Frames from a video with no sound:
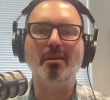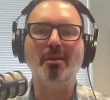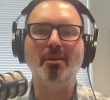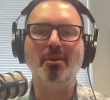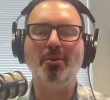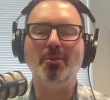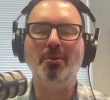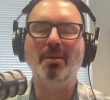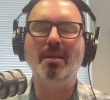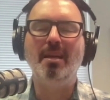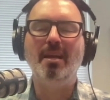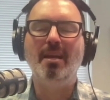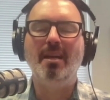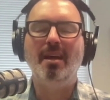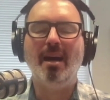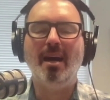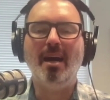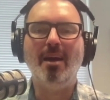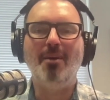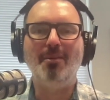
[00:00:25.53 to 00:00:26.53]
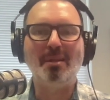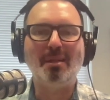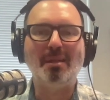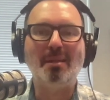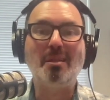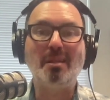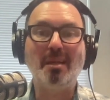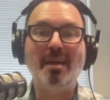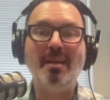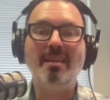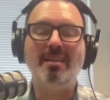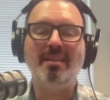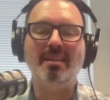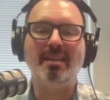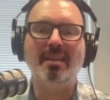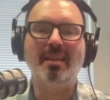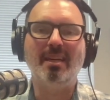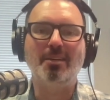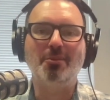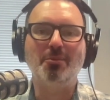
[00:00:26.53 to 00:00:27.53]
So I was excited to
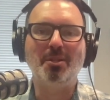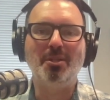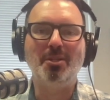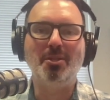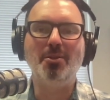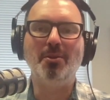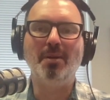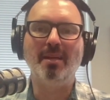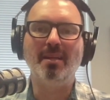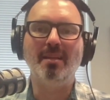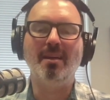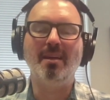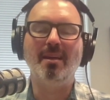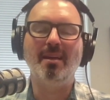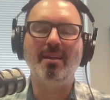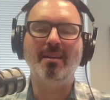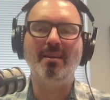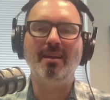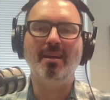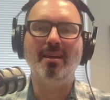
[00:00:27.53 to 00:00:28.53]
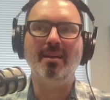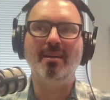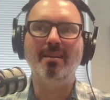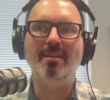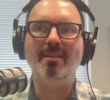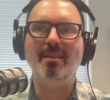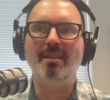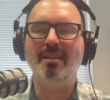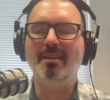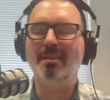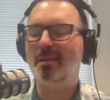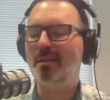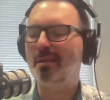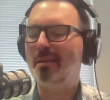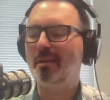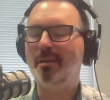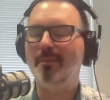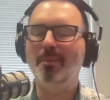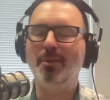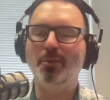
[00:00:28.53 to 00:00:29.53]
connect with you. I think this
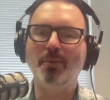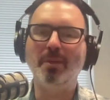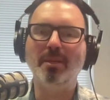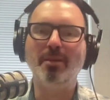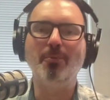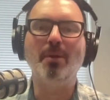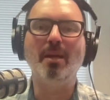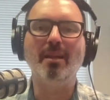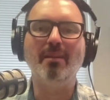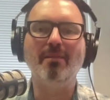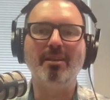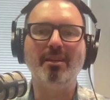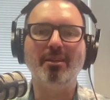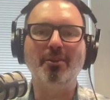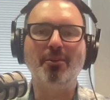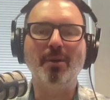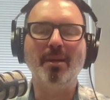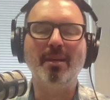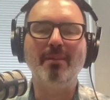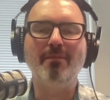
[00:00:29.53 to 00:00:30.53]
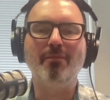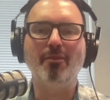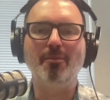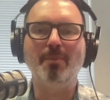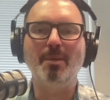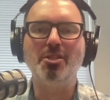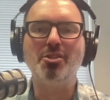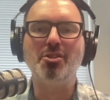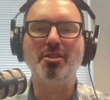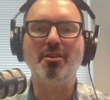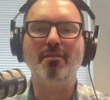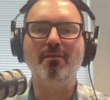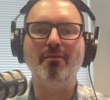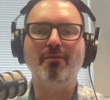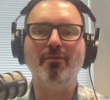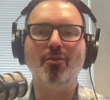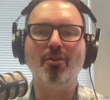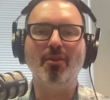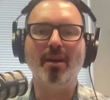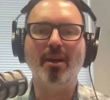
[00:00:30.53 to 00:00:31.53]
is going to be really relevant and great information
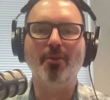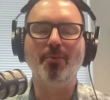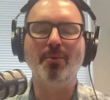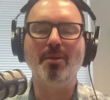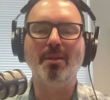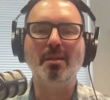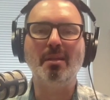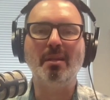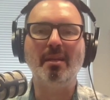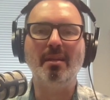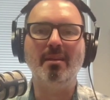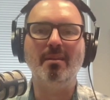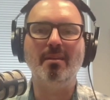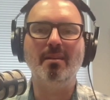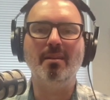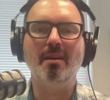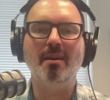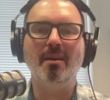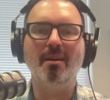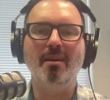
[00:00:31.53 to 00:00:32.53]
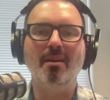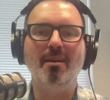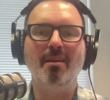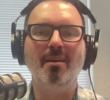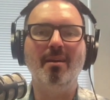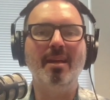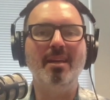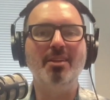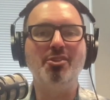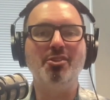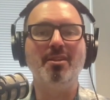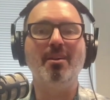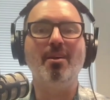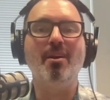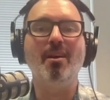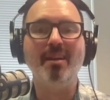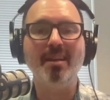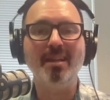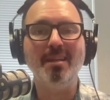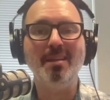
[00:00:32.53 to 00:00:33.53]
for our real estate agent
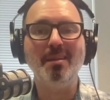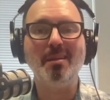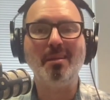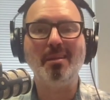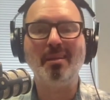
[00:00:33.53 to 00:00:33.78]
audience.